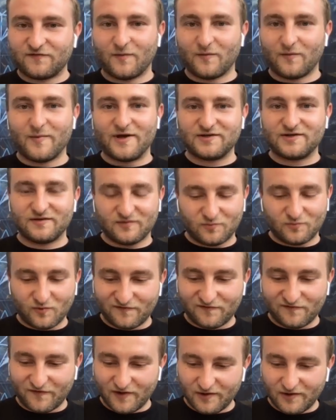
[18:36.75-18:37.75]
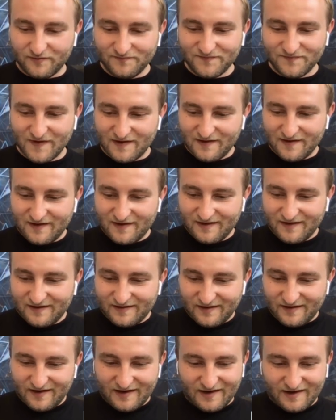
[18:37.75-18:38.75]
Information will follow.
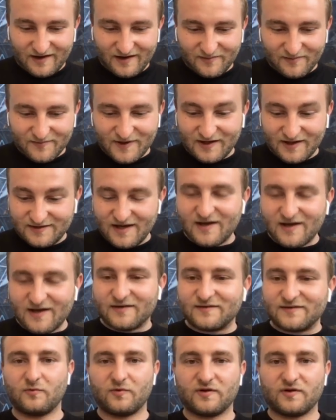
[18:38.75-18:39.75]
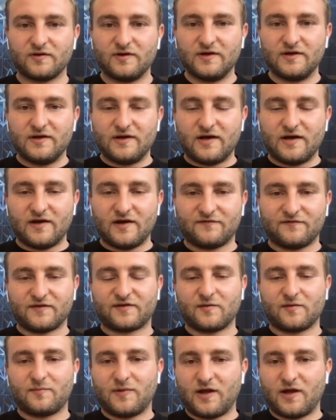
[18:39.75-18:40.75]
We will have a
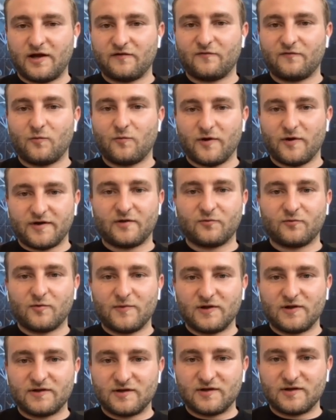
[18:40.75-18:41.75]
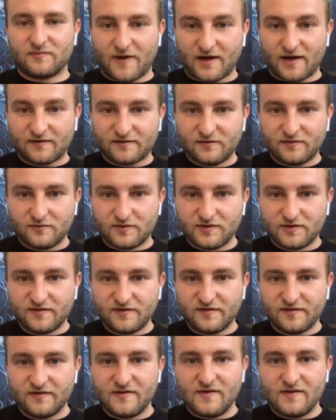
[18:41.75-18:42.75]
supply of 100 million PAX tokens.